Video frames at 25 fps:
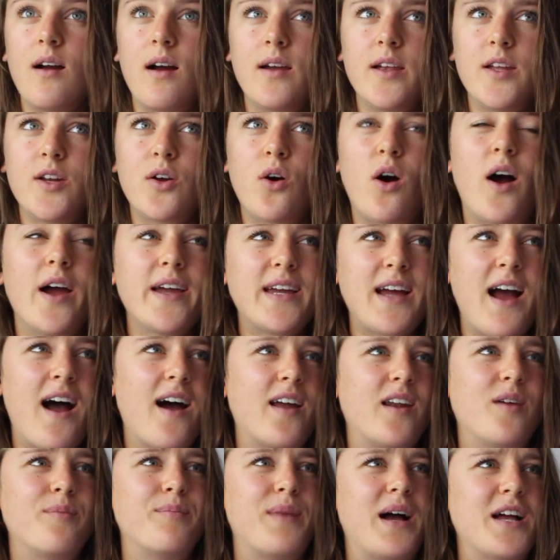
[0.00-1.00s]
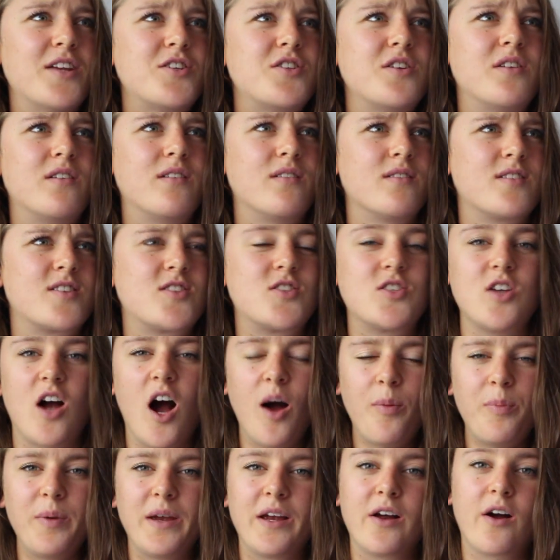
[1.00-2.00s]
you know, I can't imagine
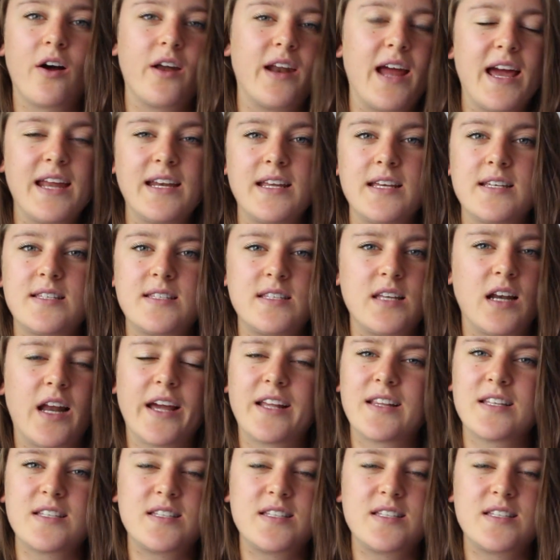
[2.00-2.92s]
stopping on any like